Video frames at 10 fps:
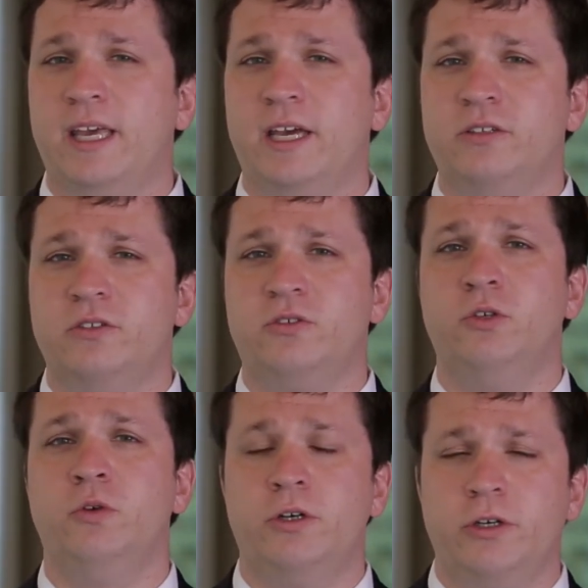case is
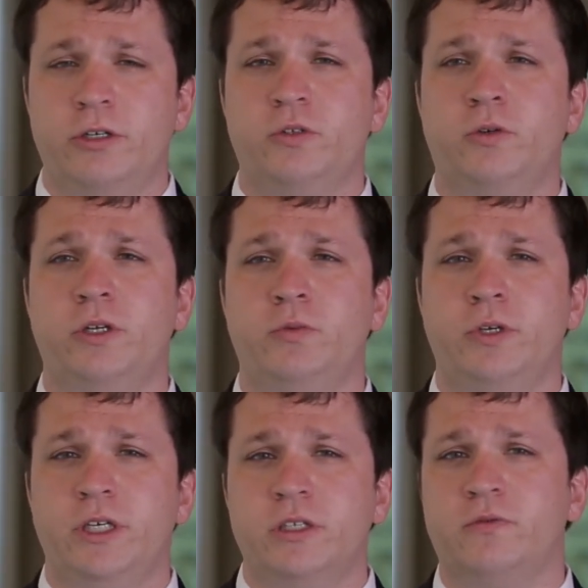220
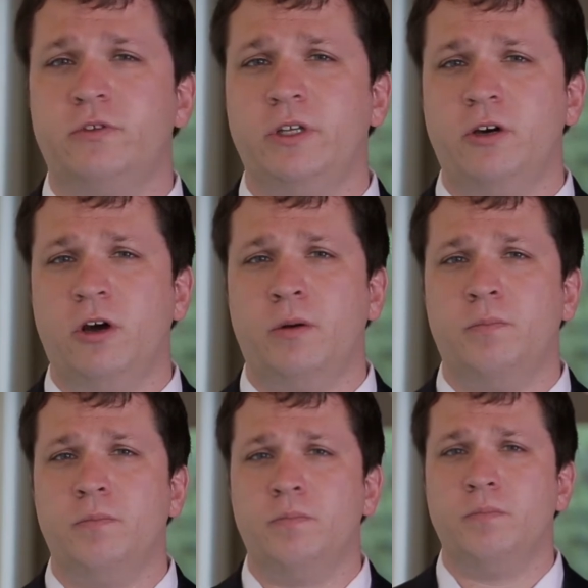weeks for the arm.
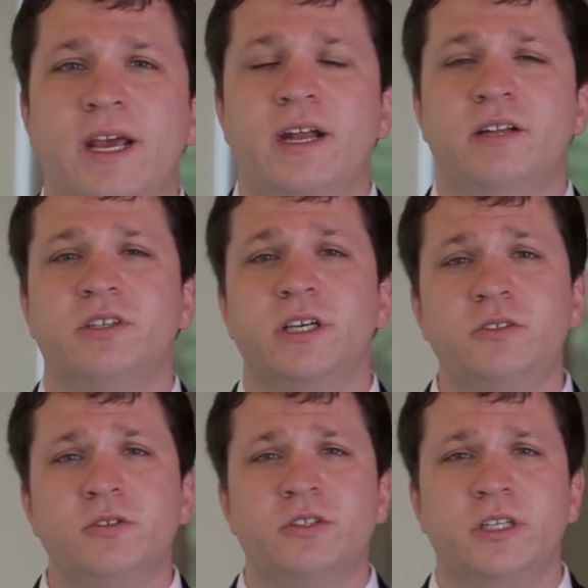It is
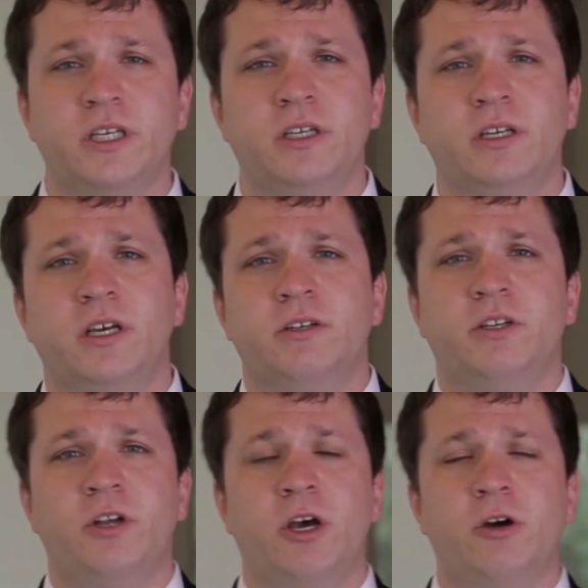interesting to
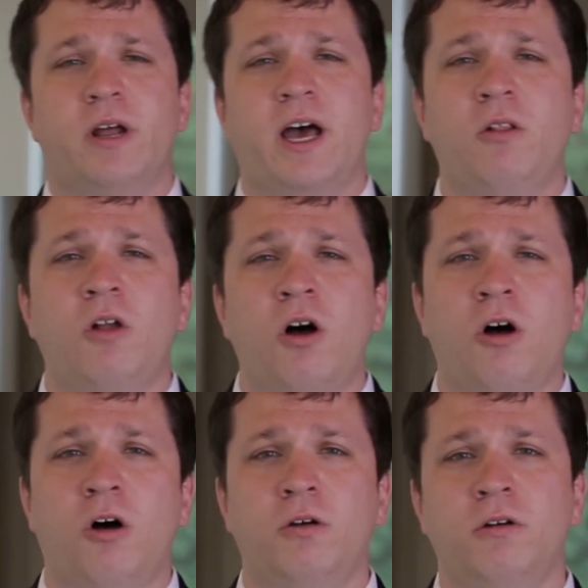note how
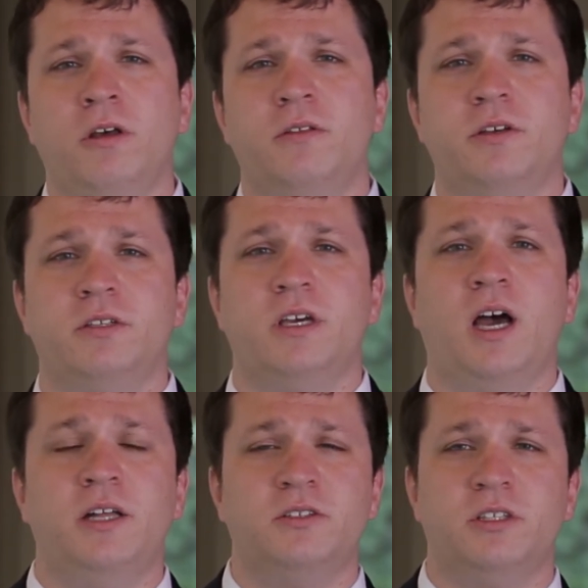long this
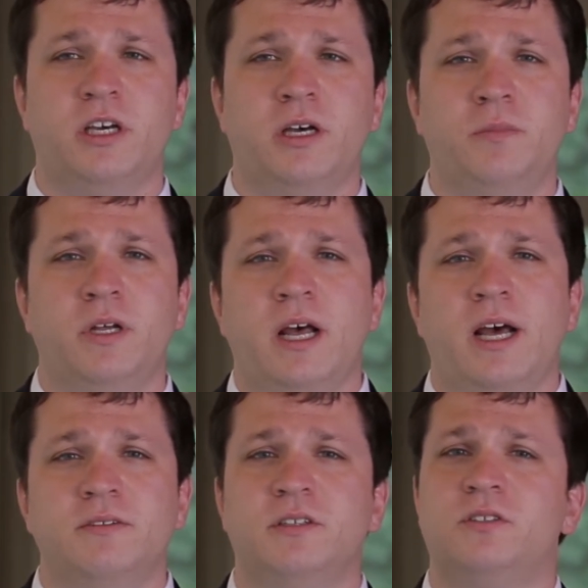concept
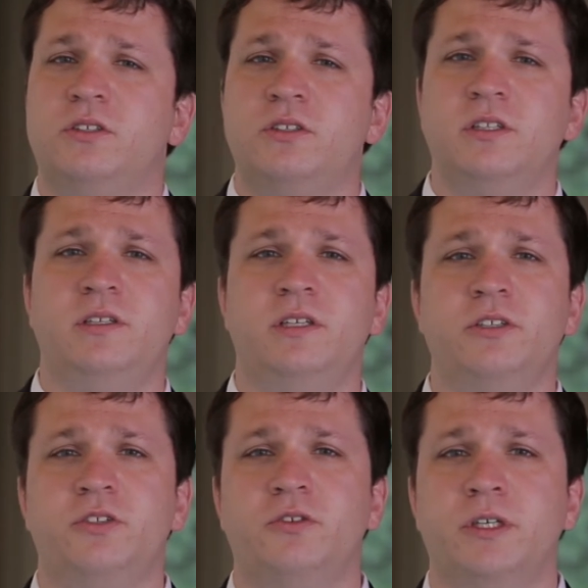has existed in
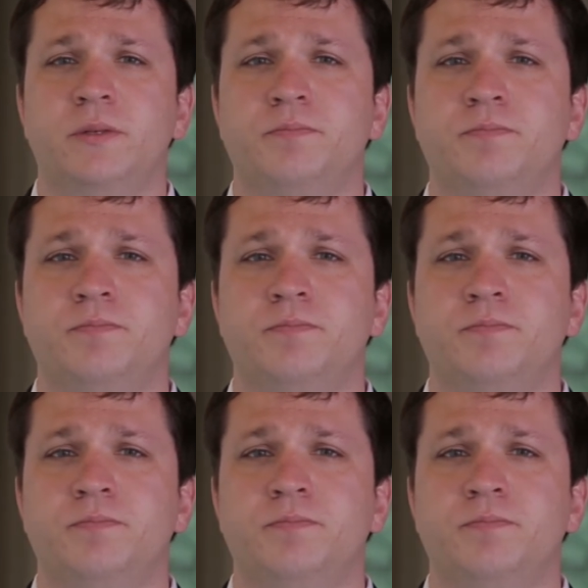history.